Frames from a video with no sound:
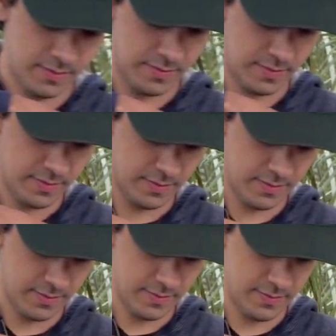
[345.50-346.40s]
biscuits and
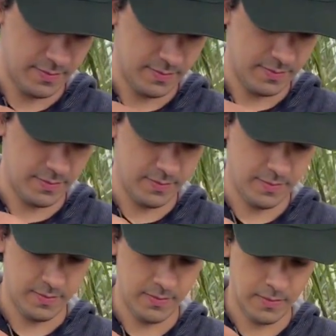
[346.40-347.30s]
Quality. gravy coming
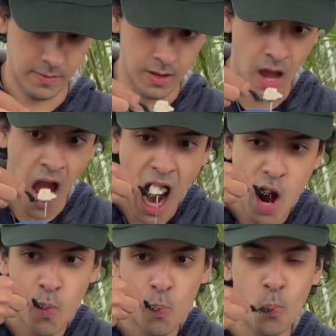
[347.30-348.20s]
up. Let's
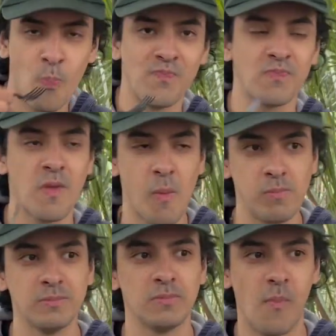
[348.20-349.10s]
see.
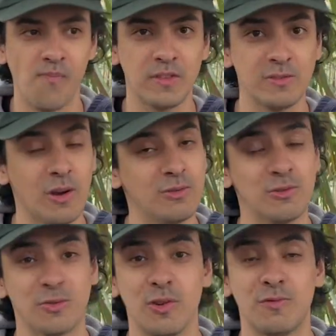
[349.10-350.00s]
It's
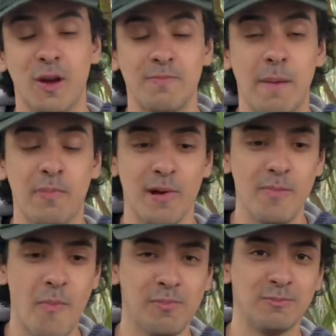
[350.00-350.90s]
good. Very peppery.
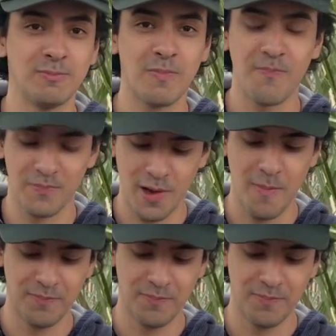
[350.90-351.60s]
really good. Oh, All